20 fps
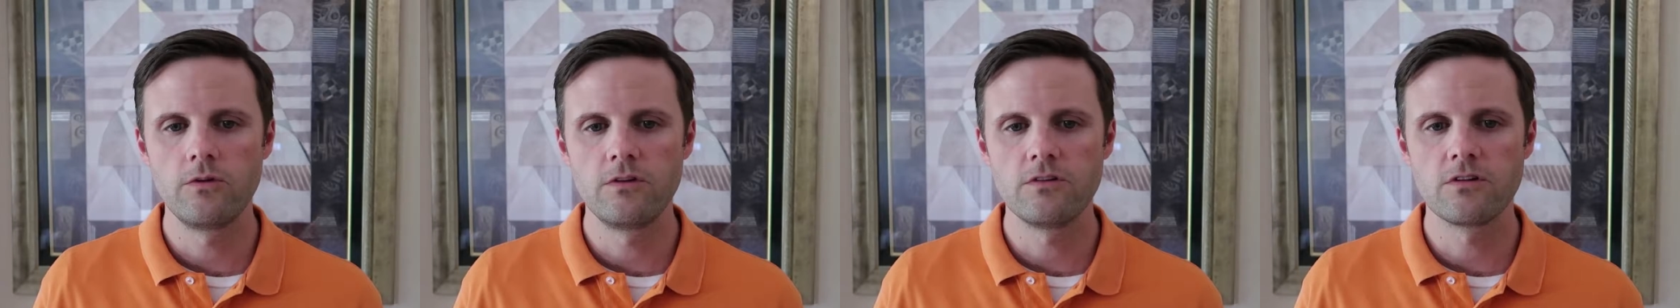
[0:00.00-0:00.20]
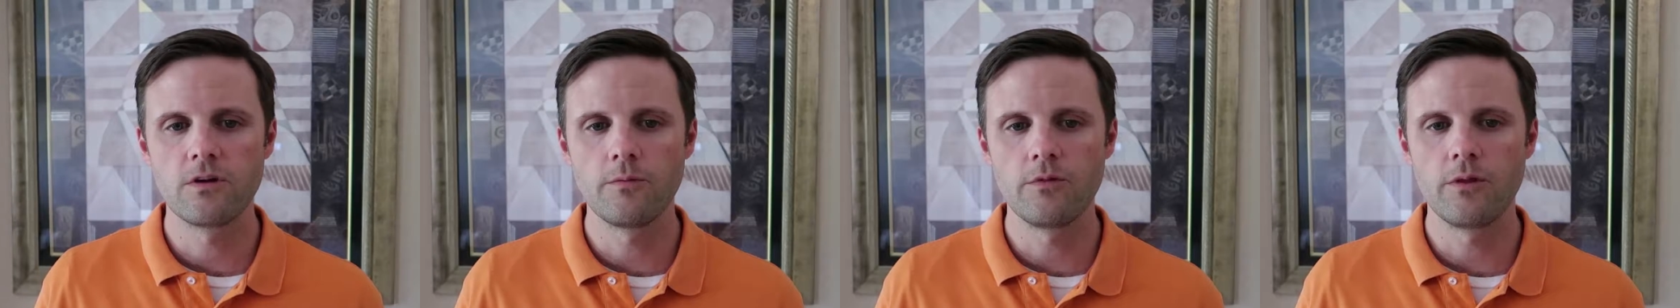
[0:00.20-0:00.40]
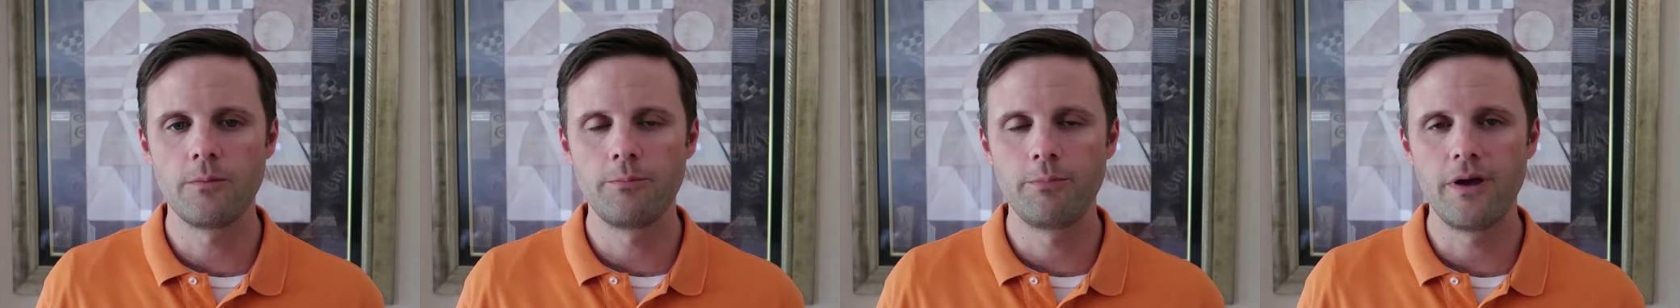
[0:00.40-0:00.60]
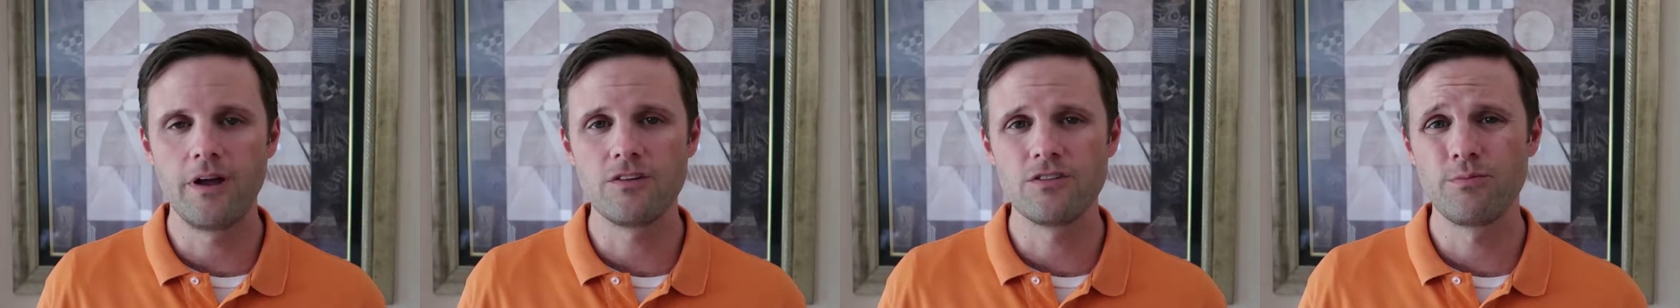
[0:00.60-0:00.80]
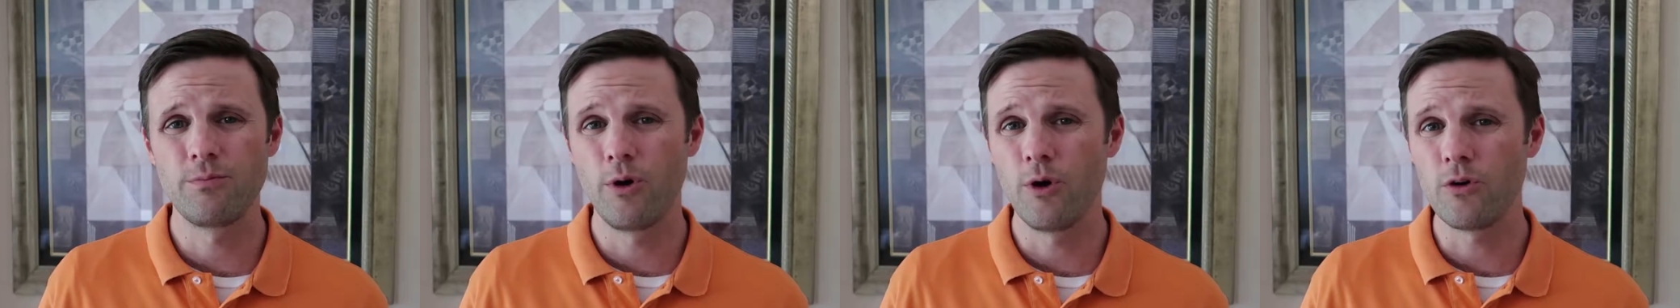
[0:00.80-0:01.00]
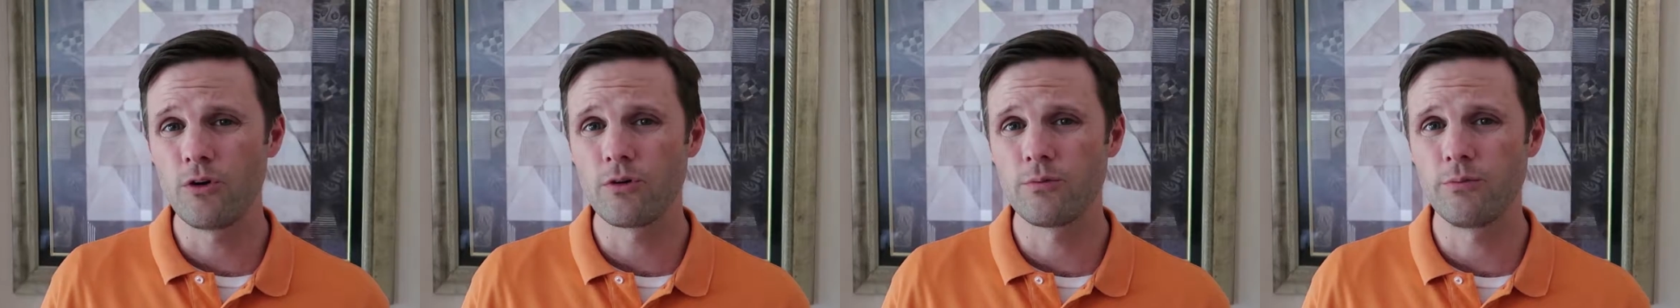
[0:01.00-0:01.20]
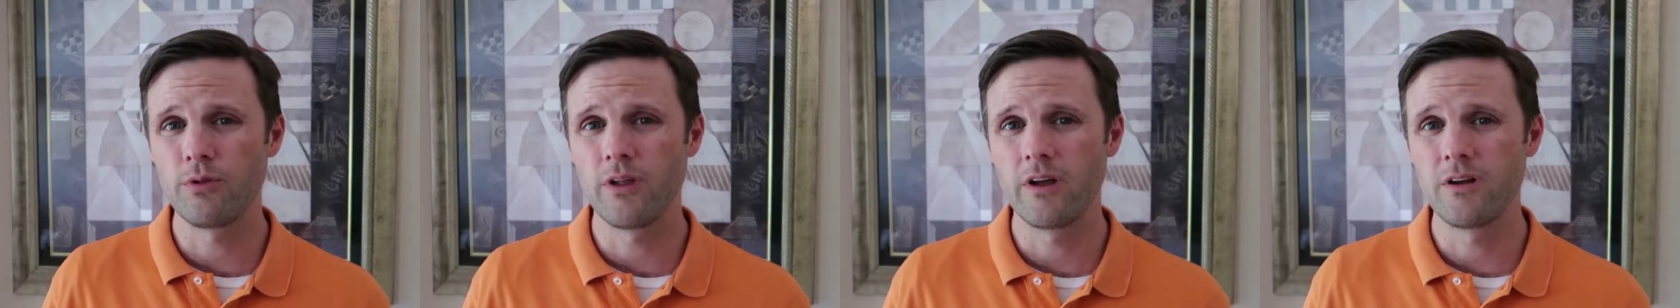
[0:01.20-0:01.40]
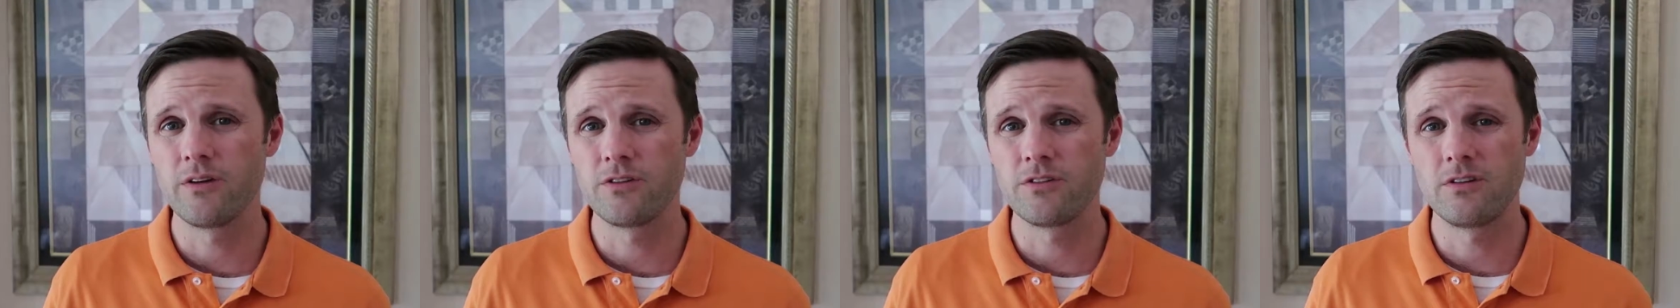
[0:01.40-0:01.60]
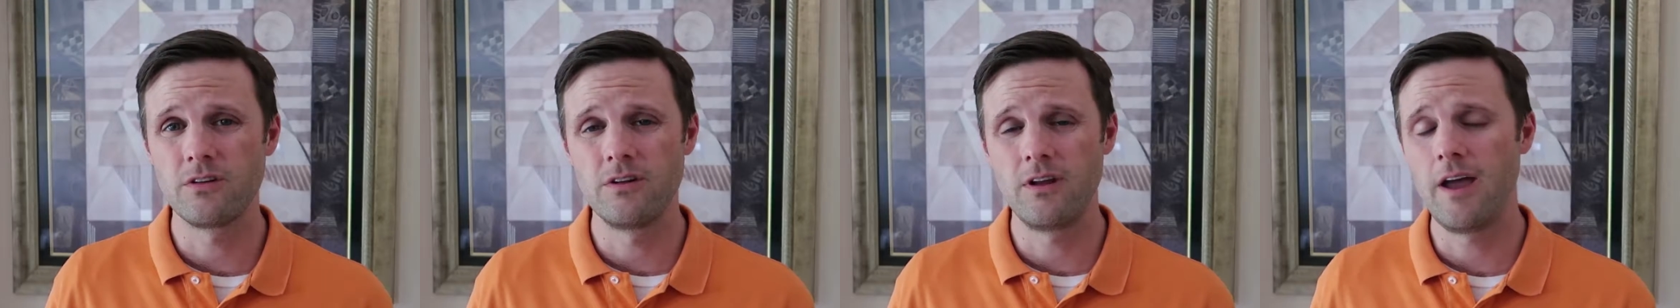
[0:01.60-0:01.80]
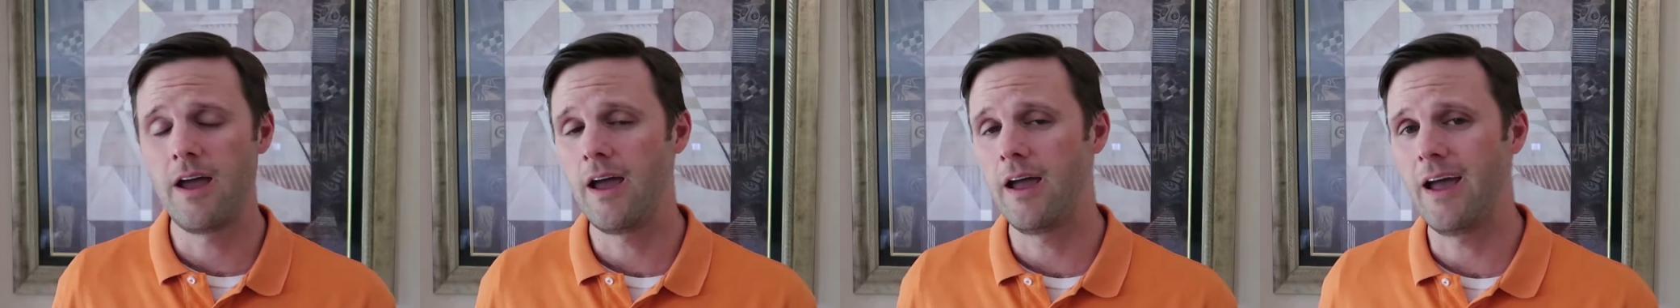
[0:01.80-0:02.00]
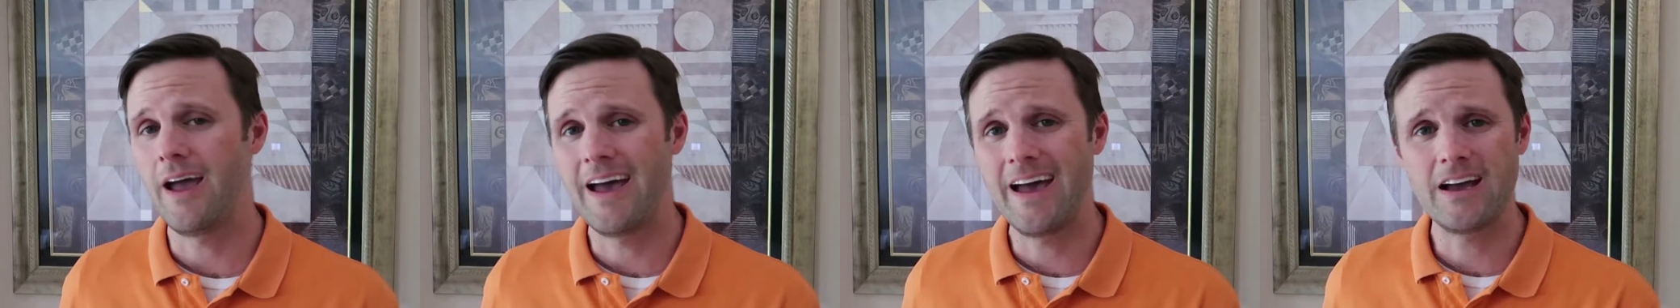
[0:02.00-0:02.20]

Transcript: some of the best poker players today